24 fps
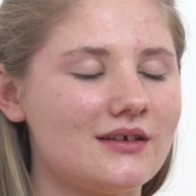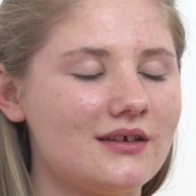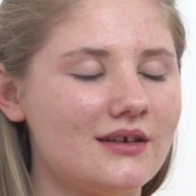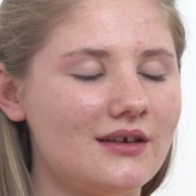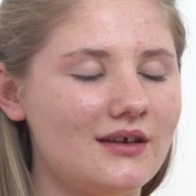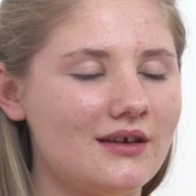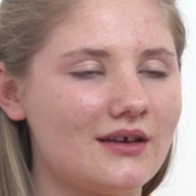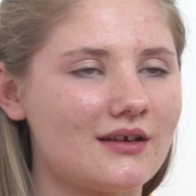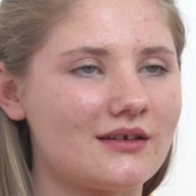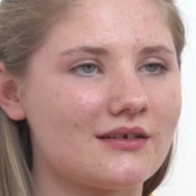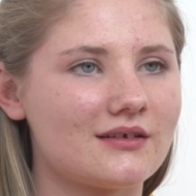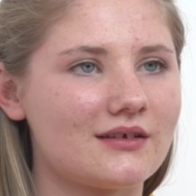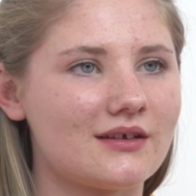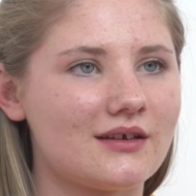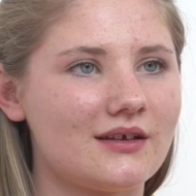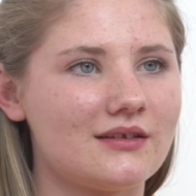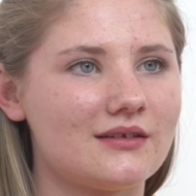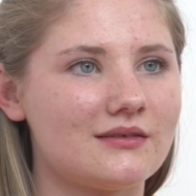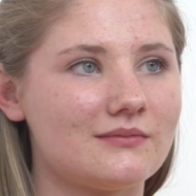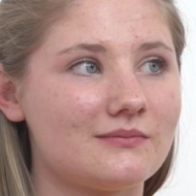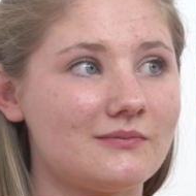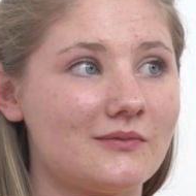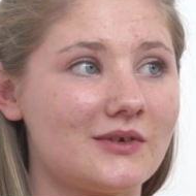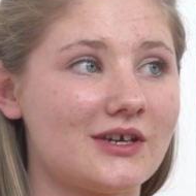yeah,
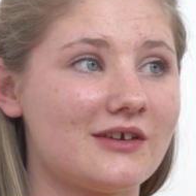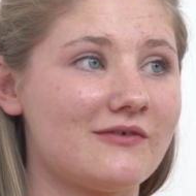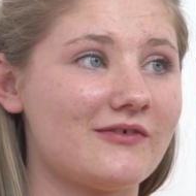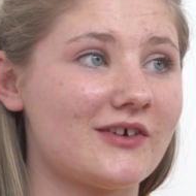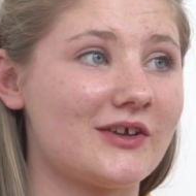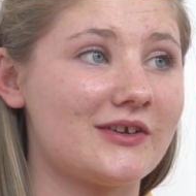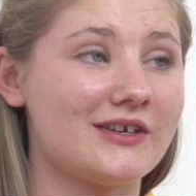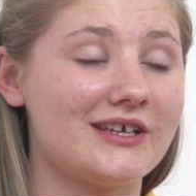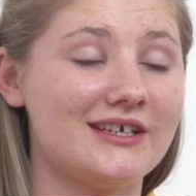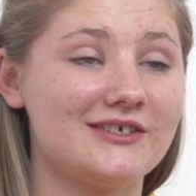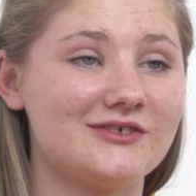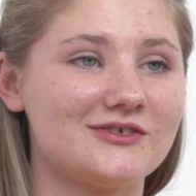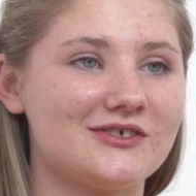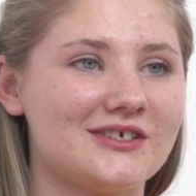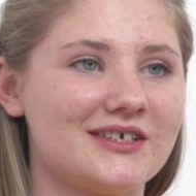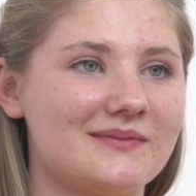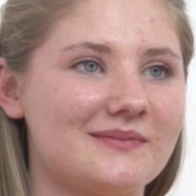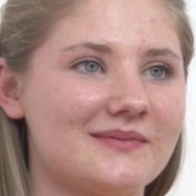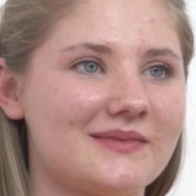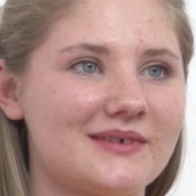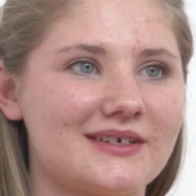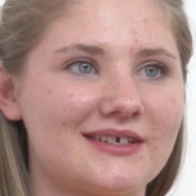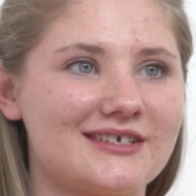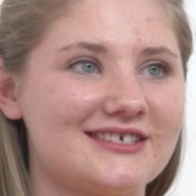and when I found
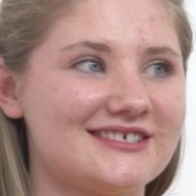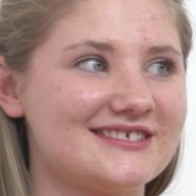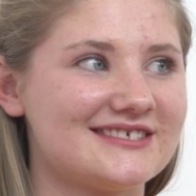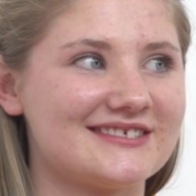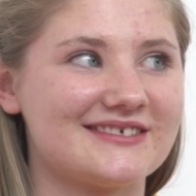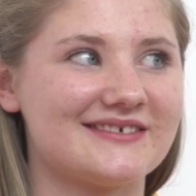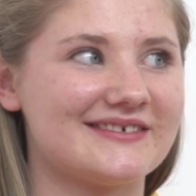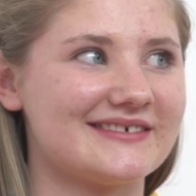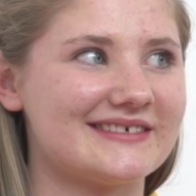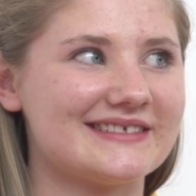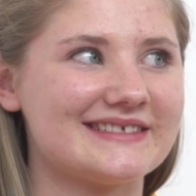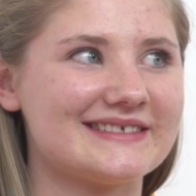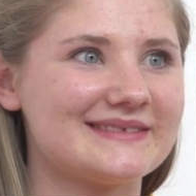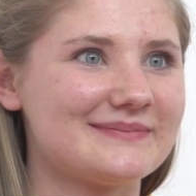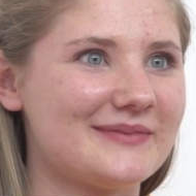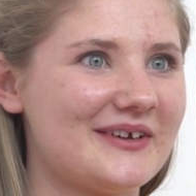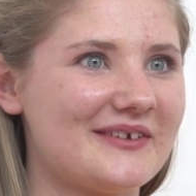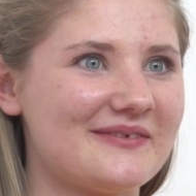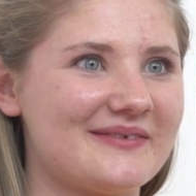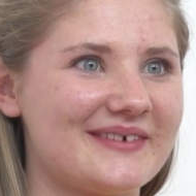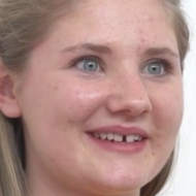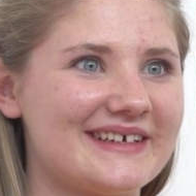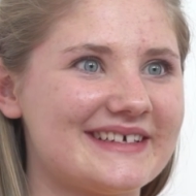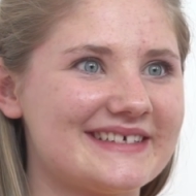Atrium, I just thought, it's
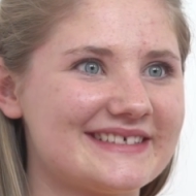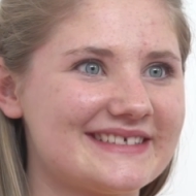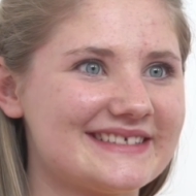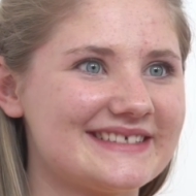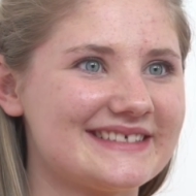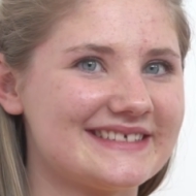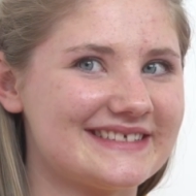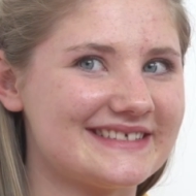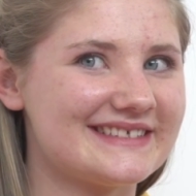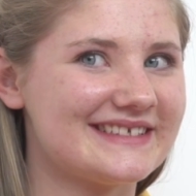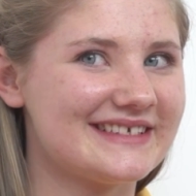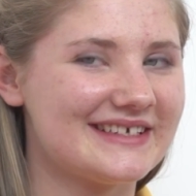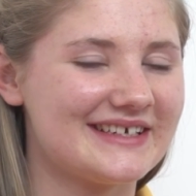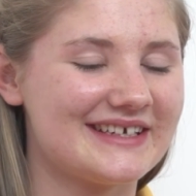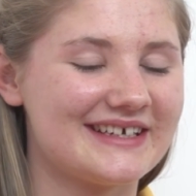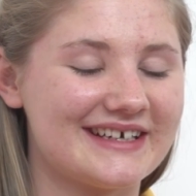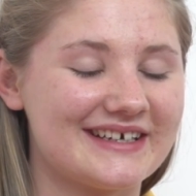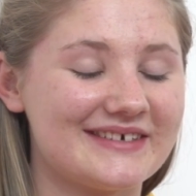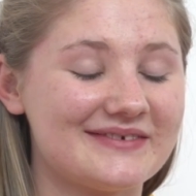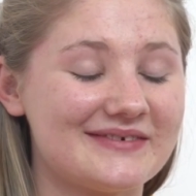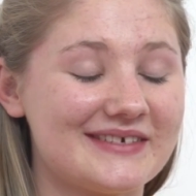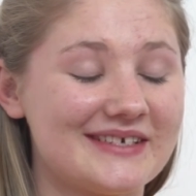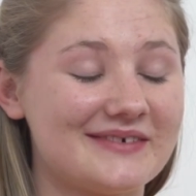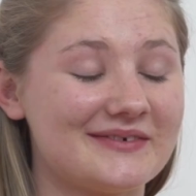perfect.
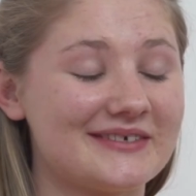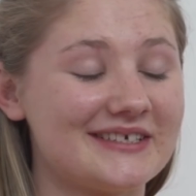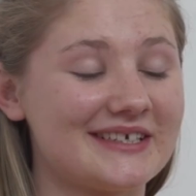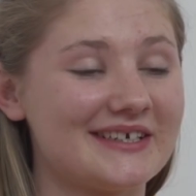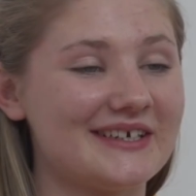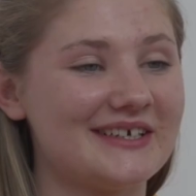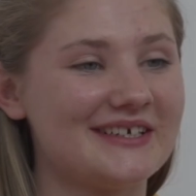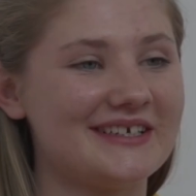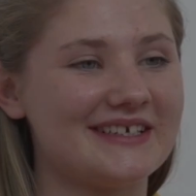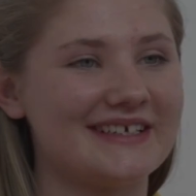I really want to go